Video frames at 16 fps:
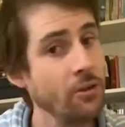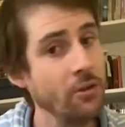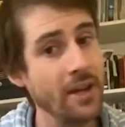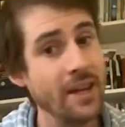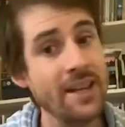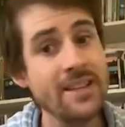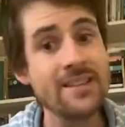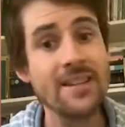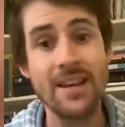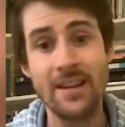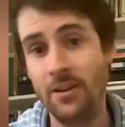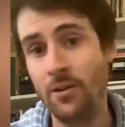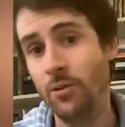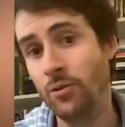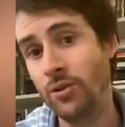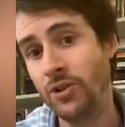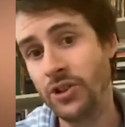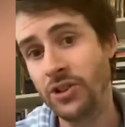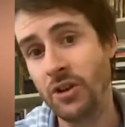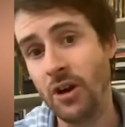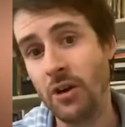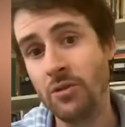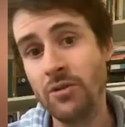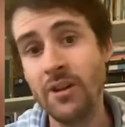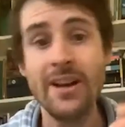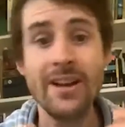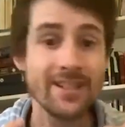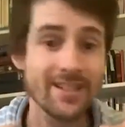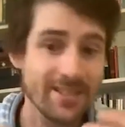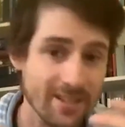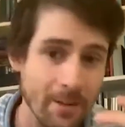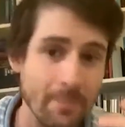who is in all control,
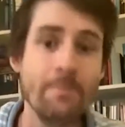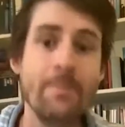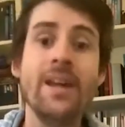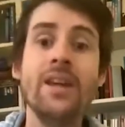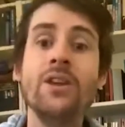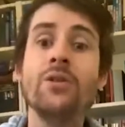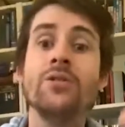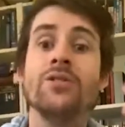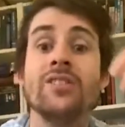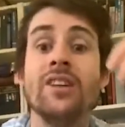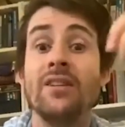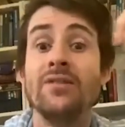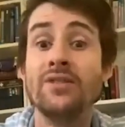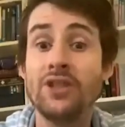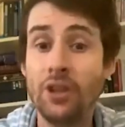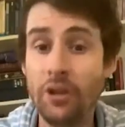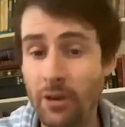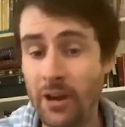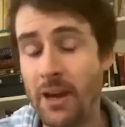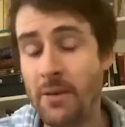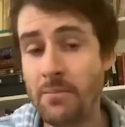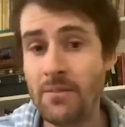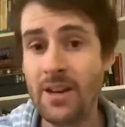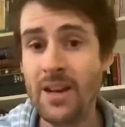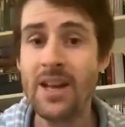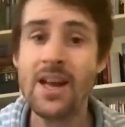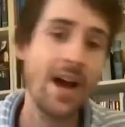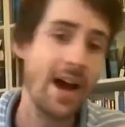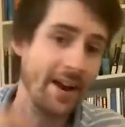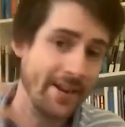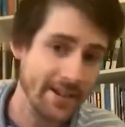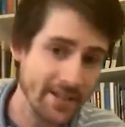submit yourself to him,
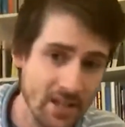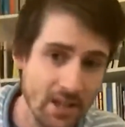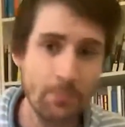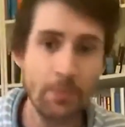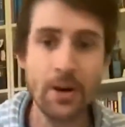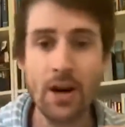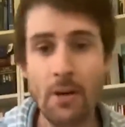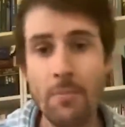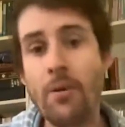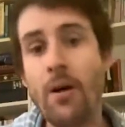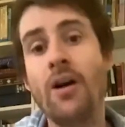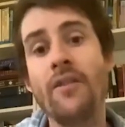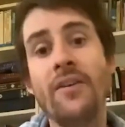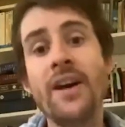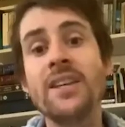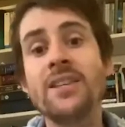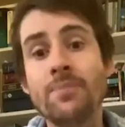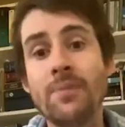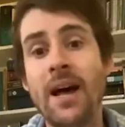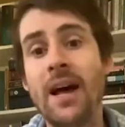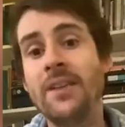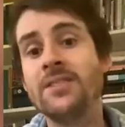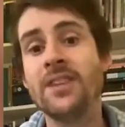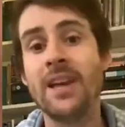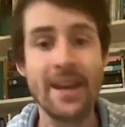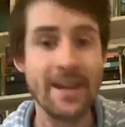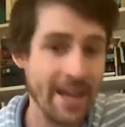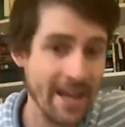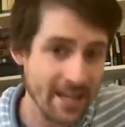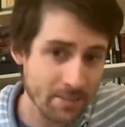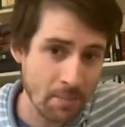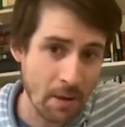and as you become part of his plans
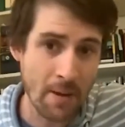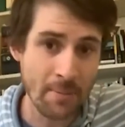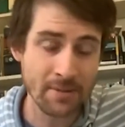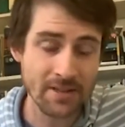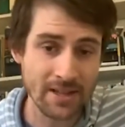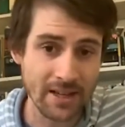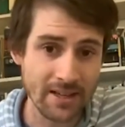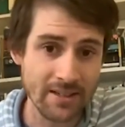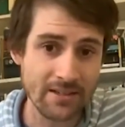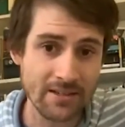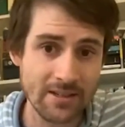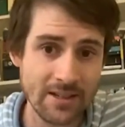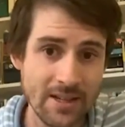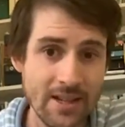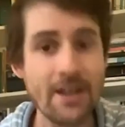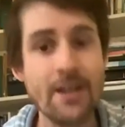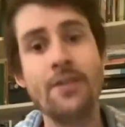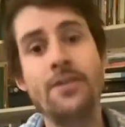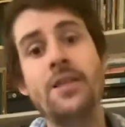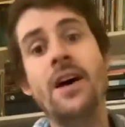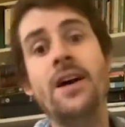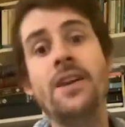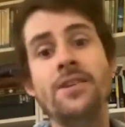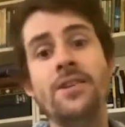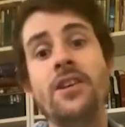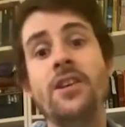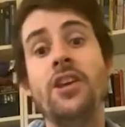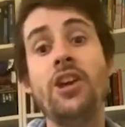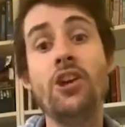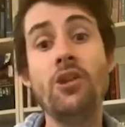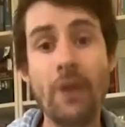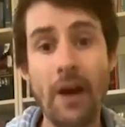and his purposes, then
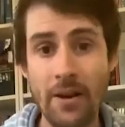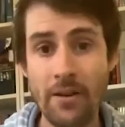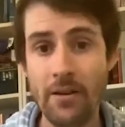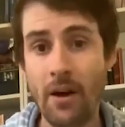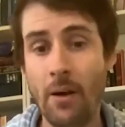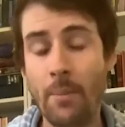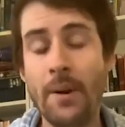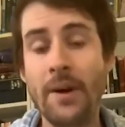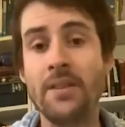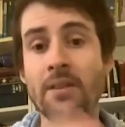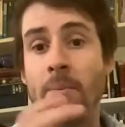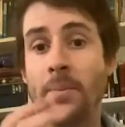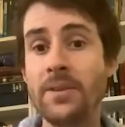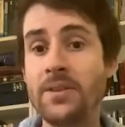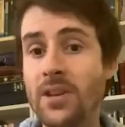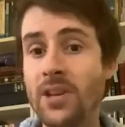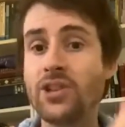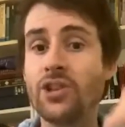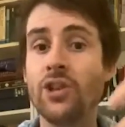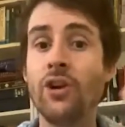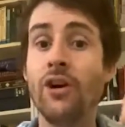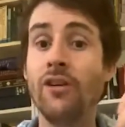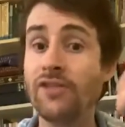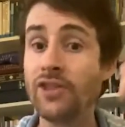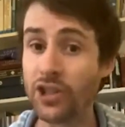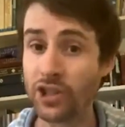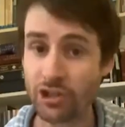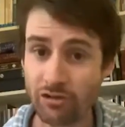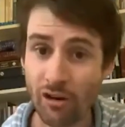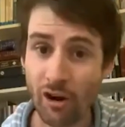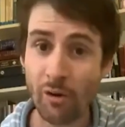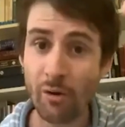you end up in the position of
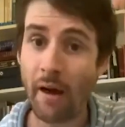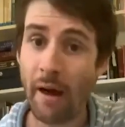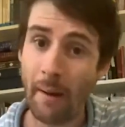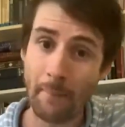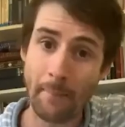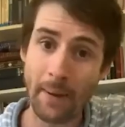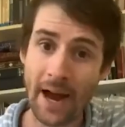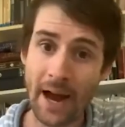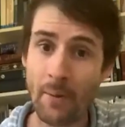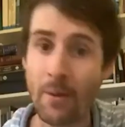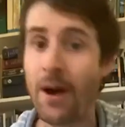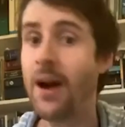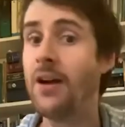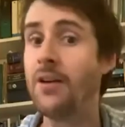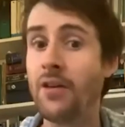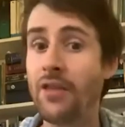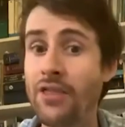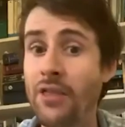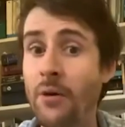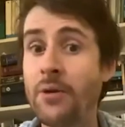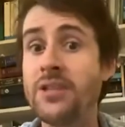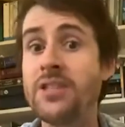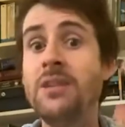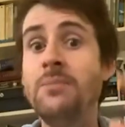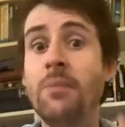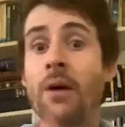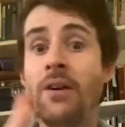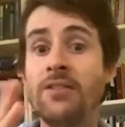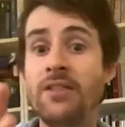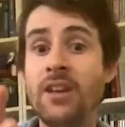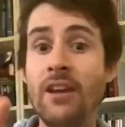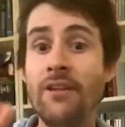control and power and authority
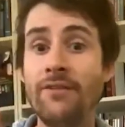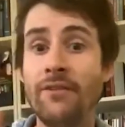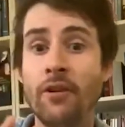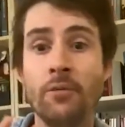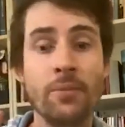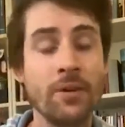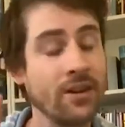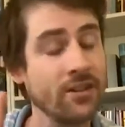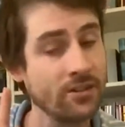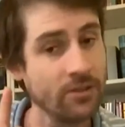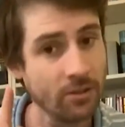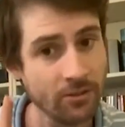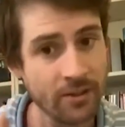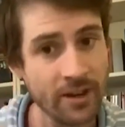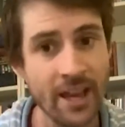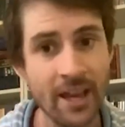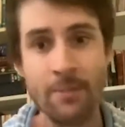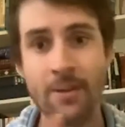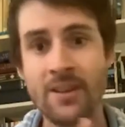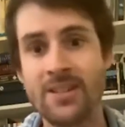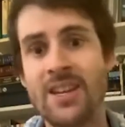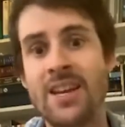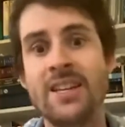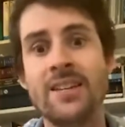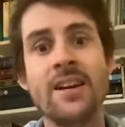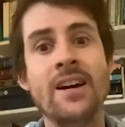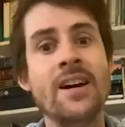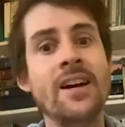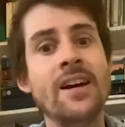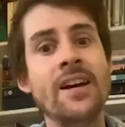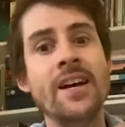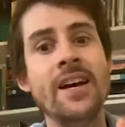by default because your name is hid
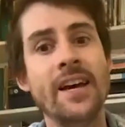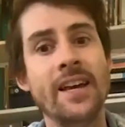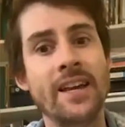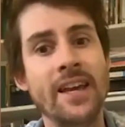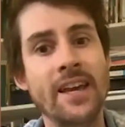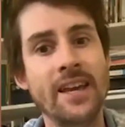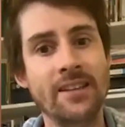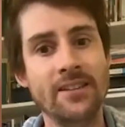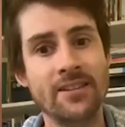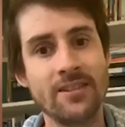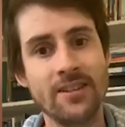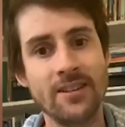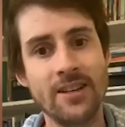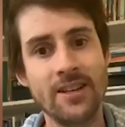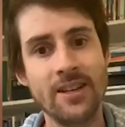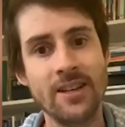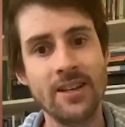in his.